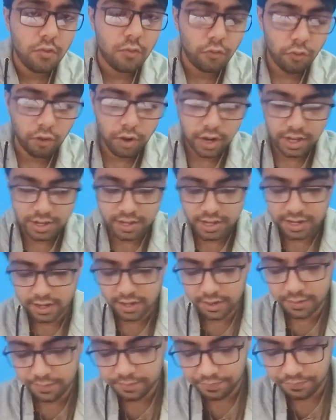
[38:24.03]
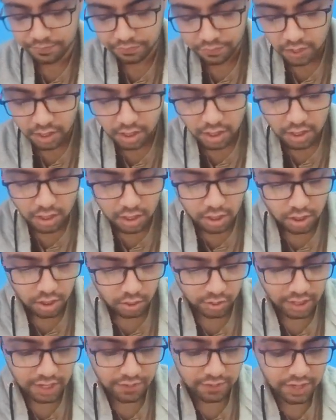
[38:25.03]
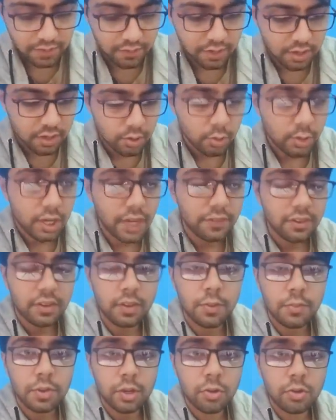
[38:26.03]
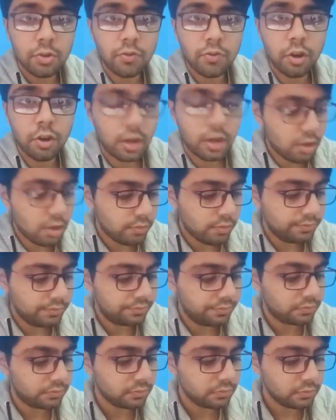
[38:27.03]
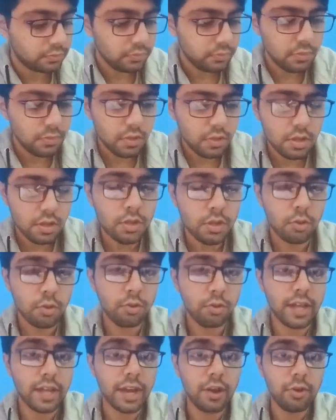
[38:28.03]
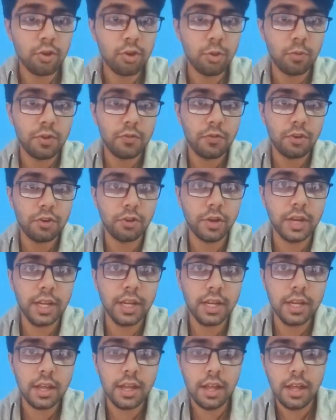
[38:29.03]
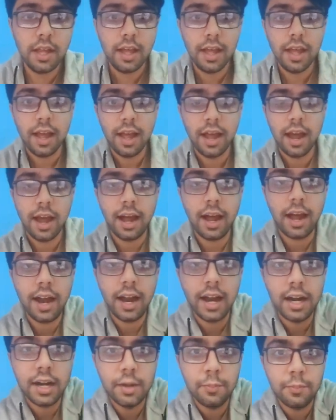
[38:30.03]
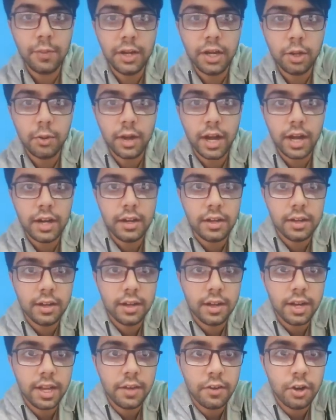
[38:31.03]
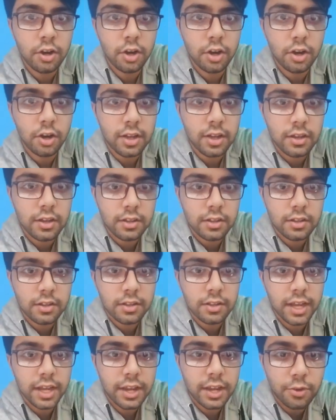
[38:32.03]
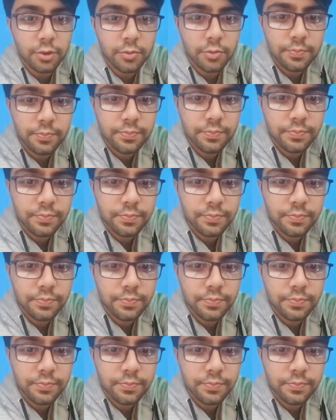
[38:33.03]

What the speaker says: for angina. So yeah, we have done 25 MCQs for now. So thank you so much for joining, and meet you at 11 o'clock. Thank you.